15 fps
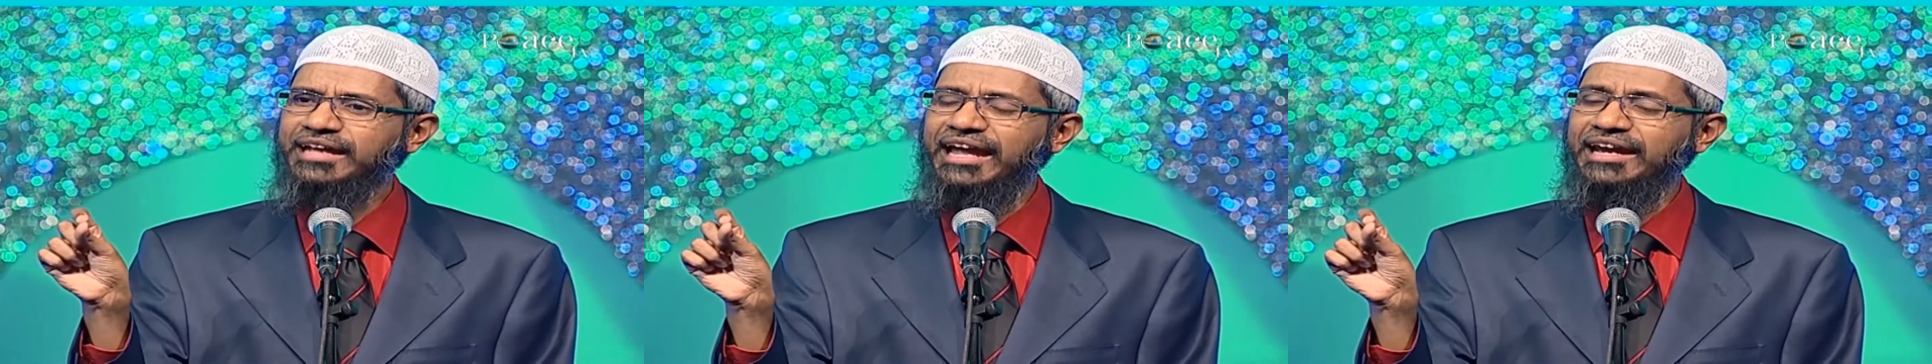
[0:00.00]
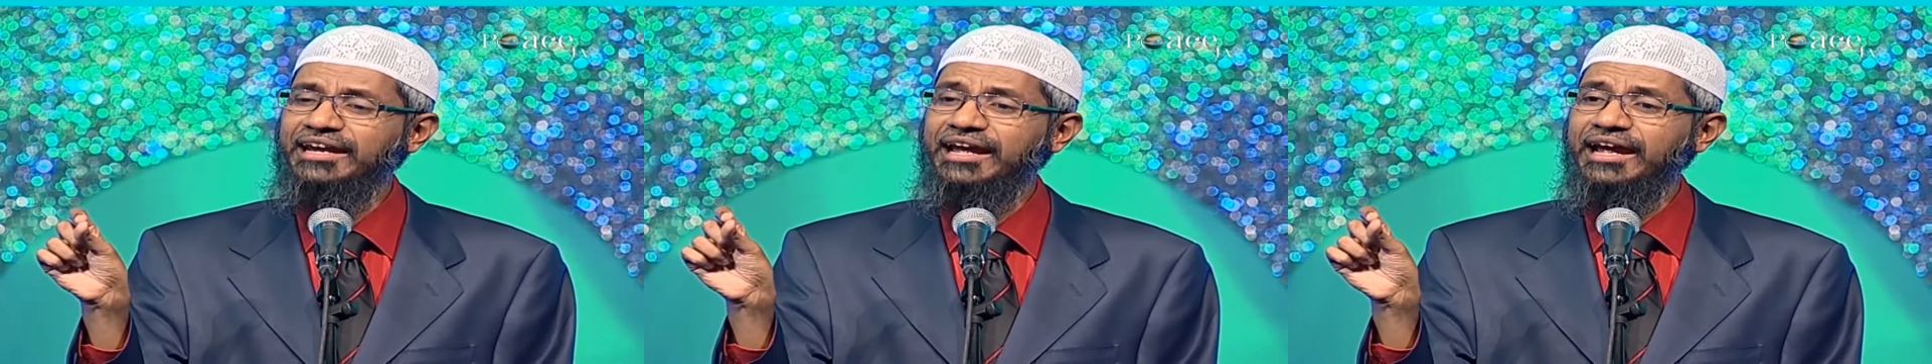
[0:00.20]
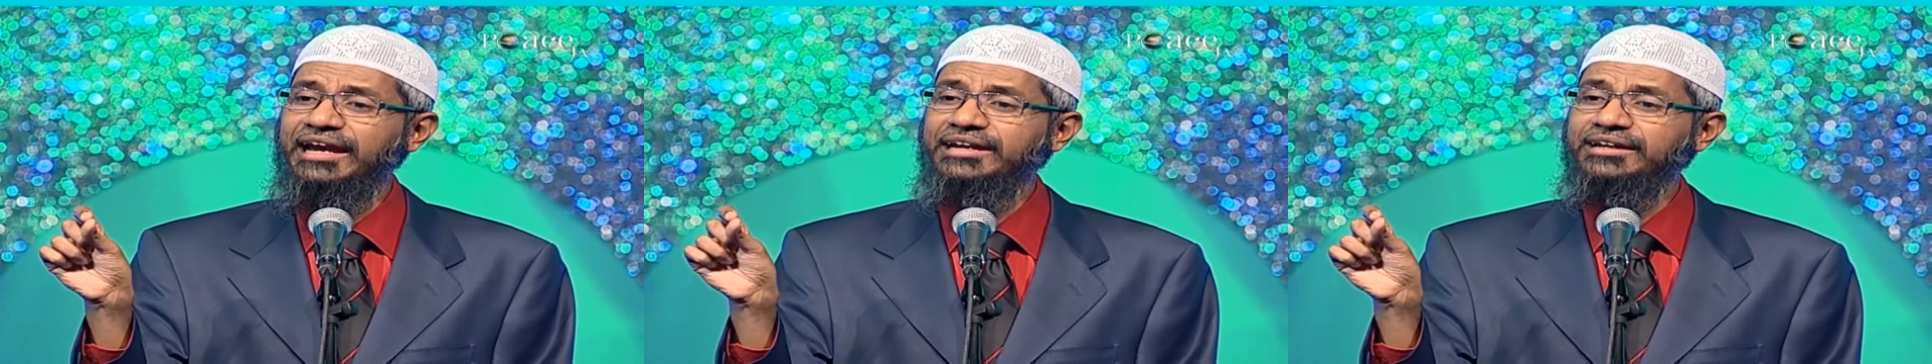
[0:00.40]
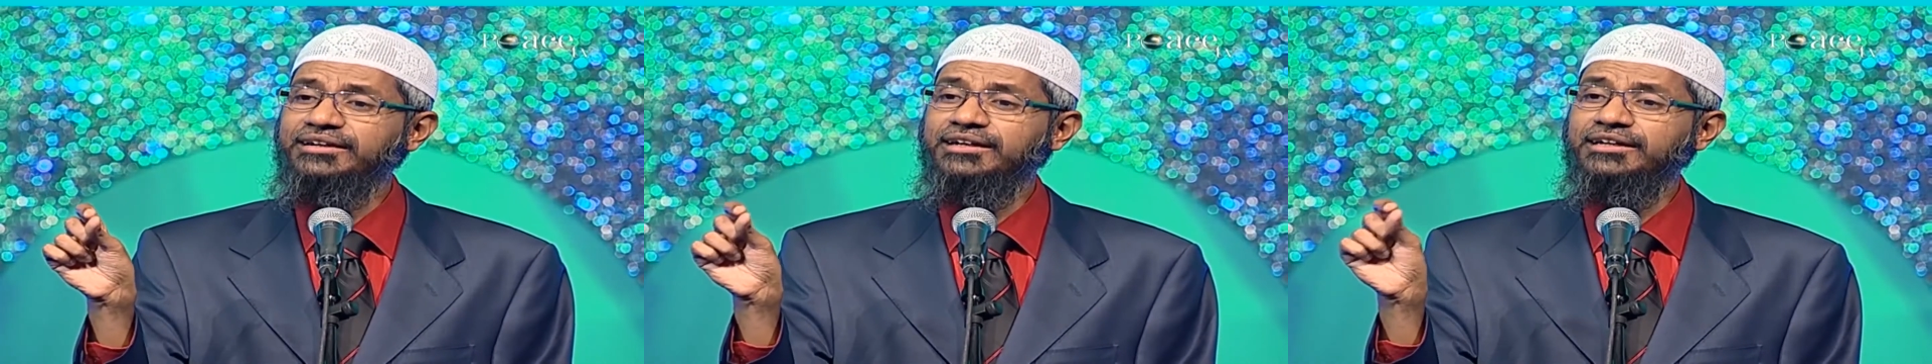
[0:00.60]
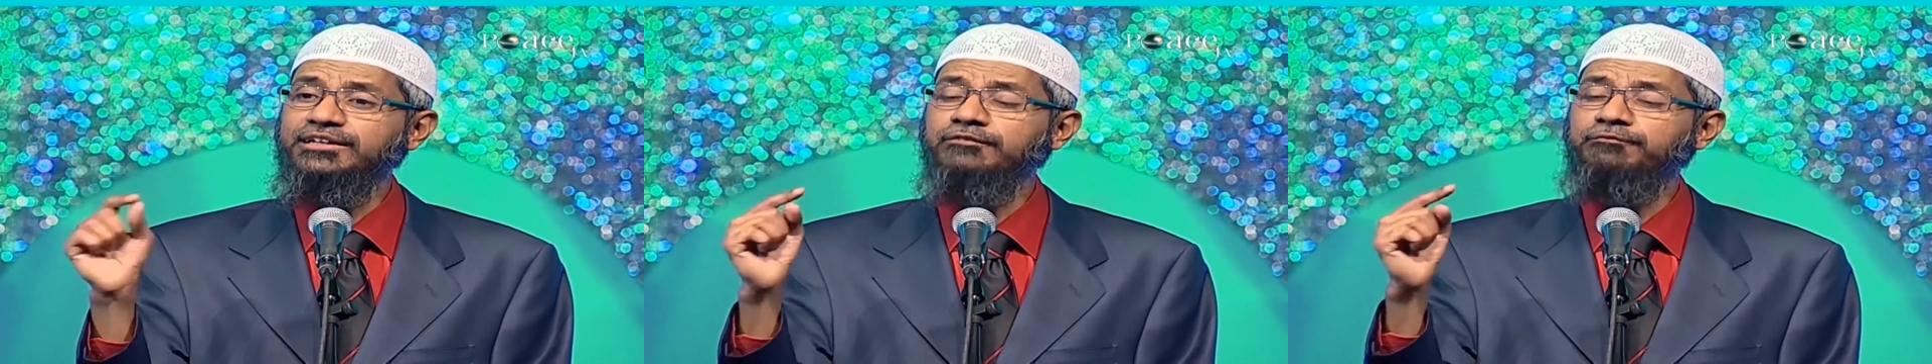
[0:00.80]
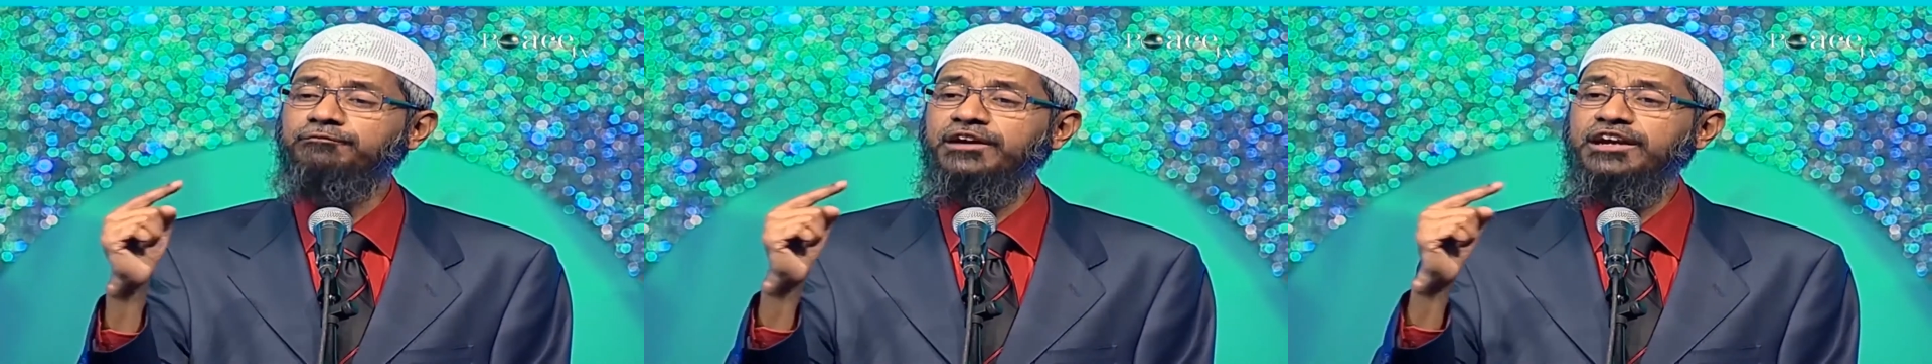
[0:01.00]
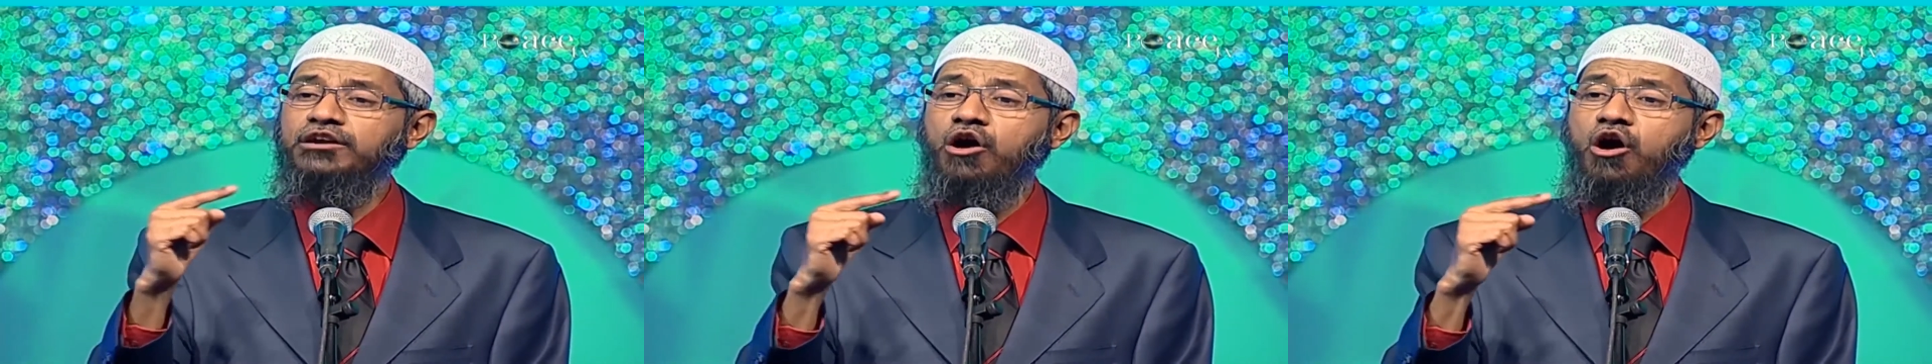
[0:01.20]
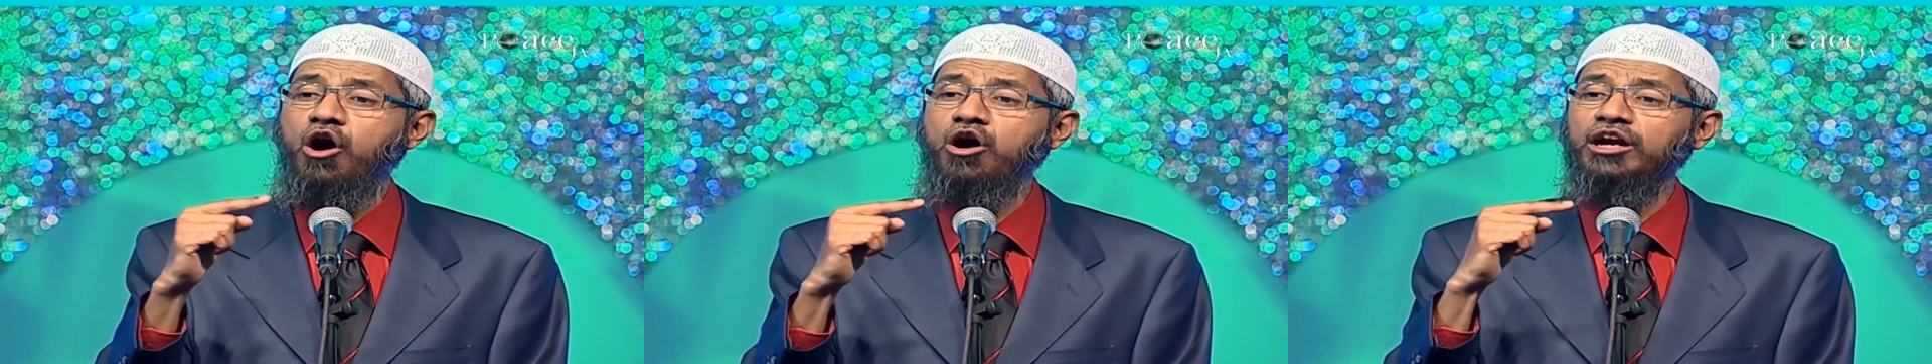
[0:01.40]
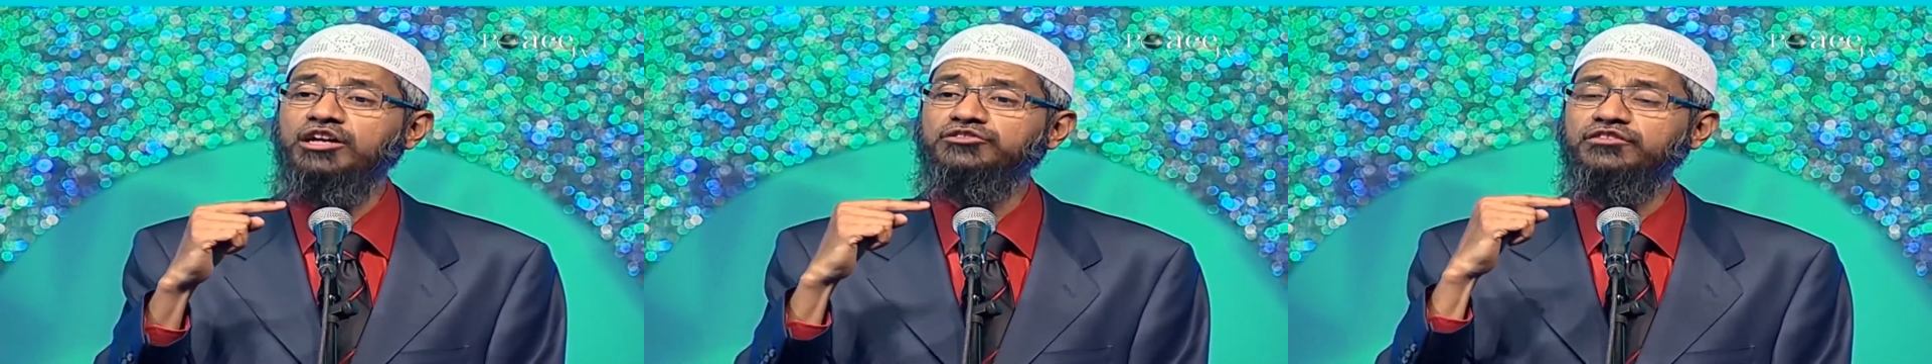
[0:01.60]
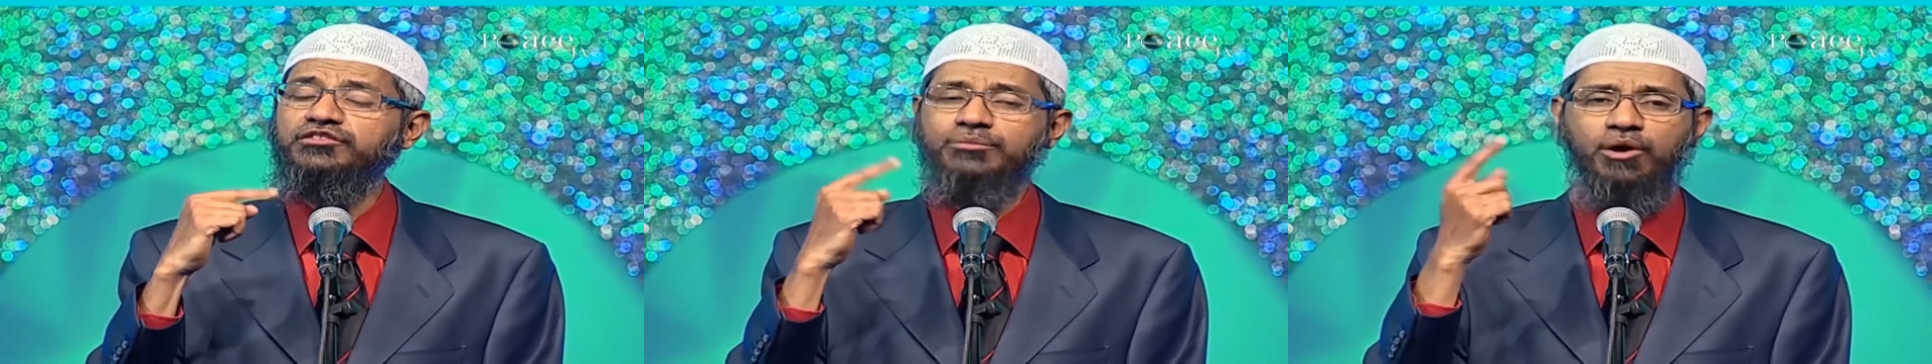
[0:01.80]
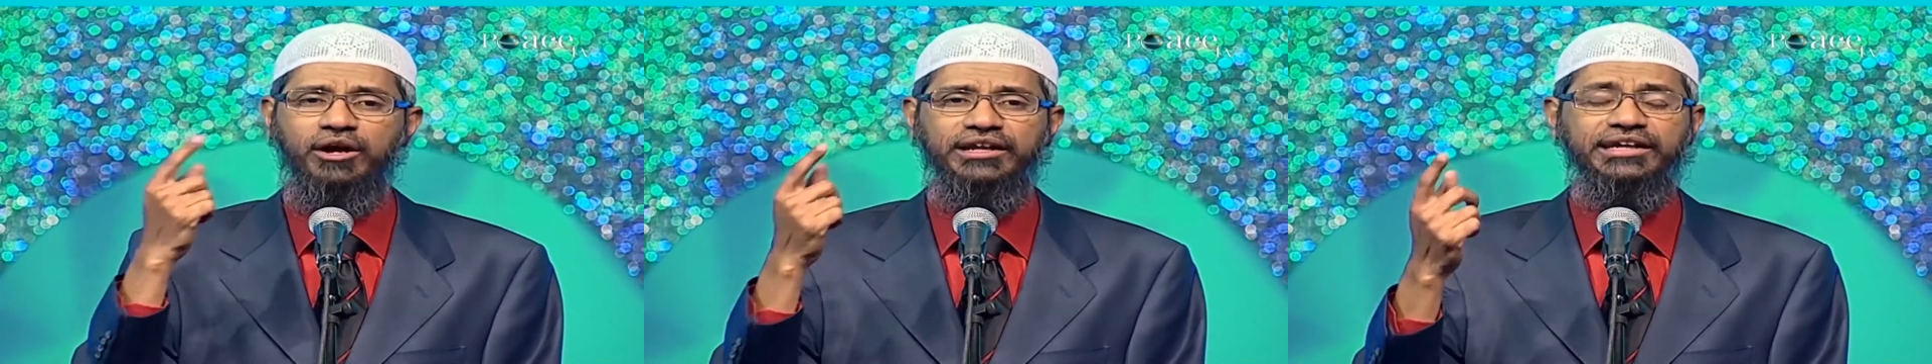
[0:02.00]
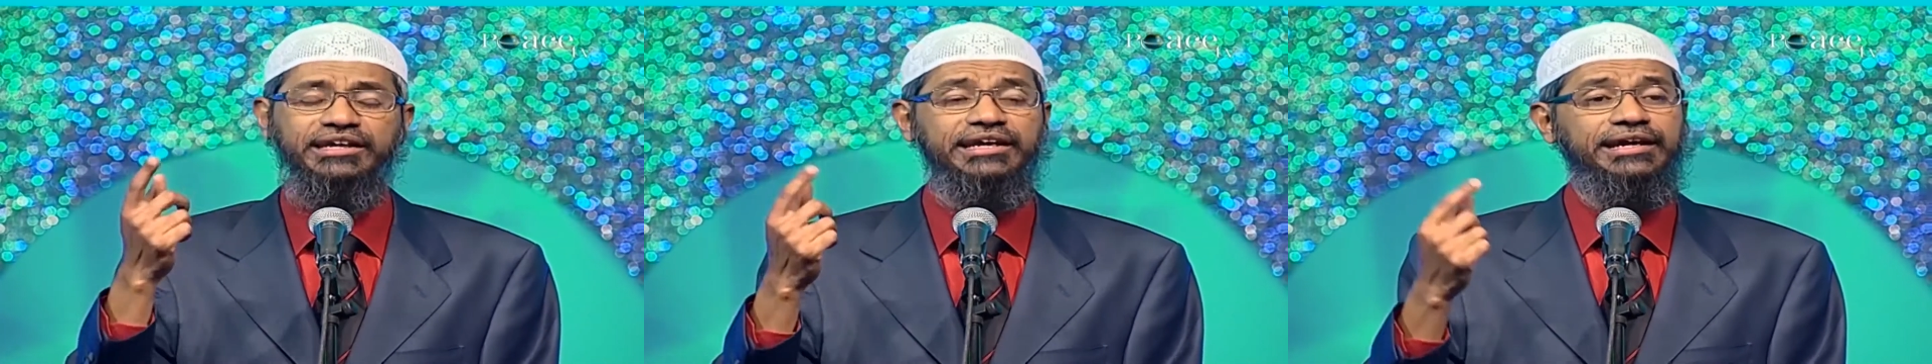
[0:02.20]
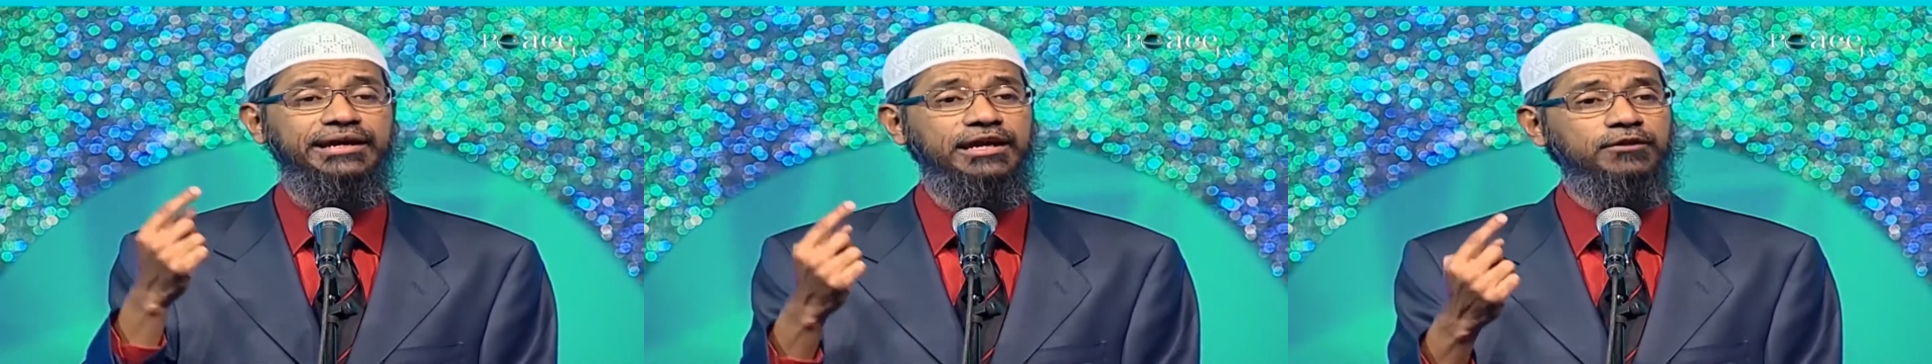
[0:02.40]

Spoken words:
can enter different organs of the body.